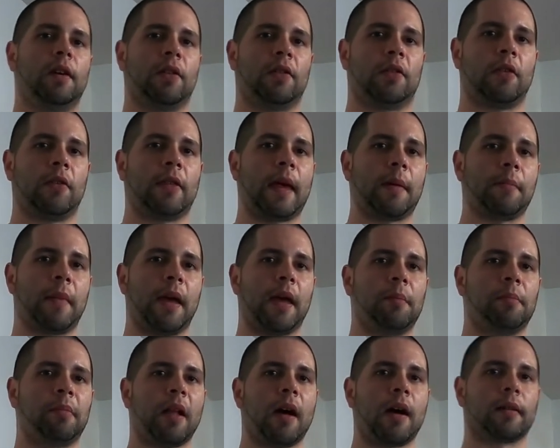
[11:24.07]
so that
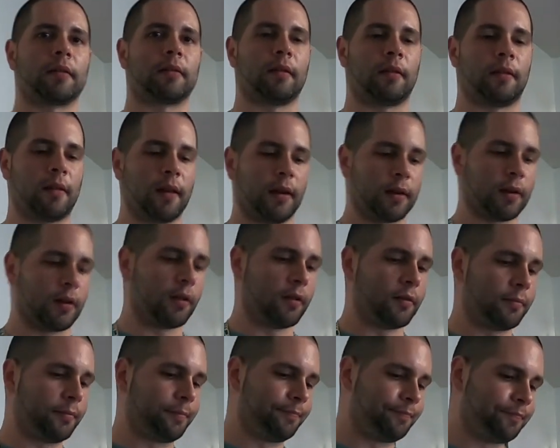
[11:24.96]
may block the
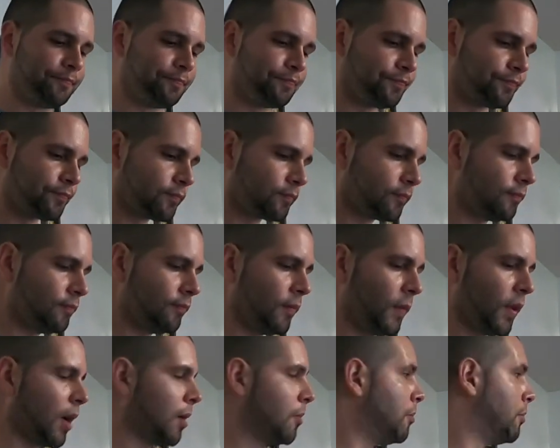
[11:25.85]
signal.
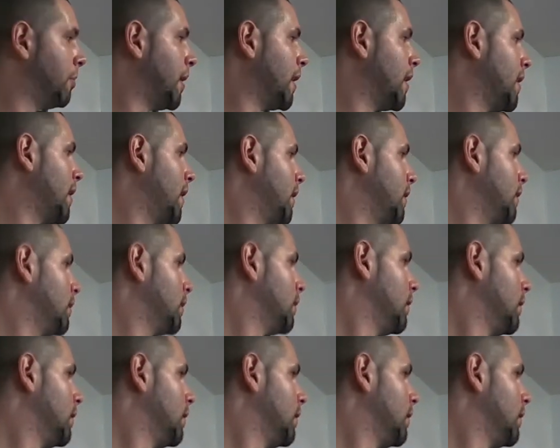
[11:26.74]
But